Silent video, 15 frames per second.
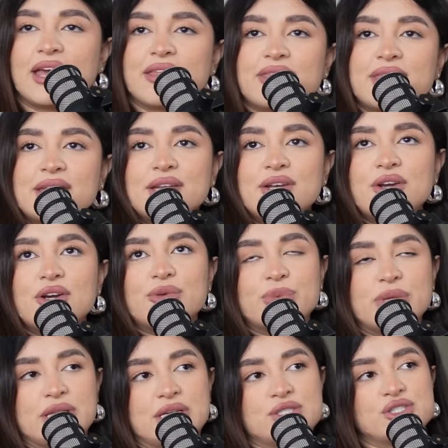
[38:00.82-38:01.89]
I think in our
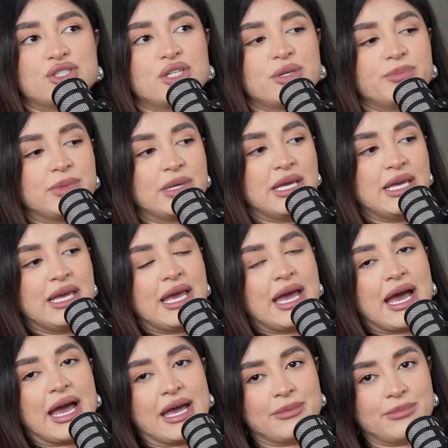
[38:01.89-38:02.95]
relationship,
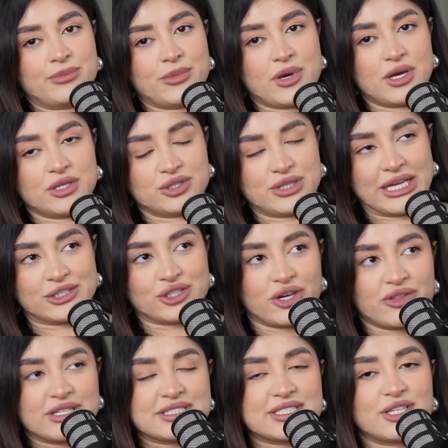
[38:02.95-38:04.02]
I'm like
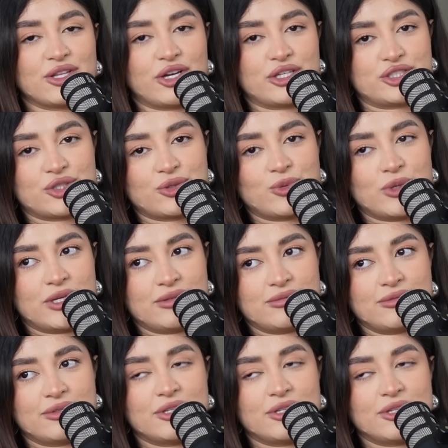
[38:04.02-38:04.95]
Jonathan's the logic one,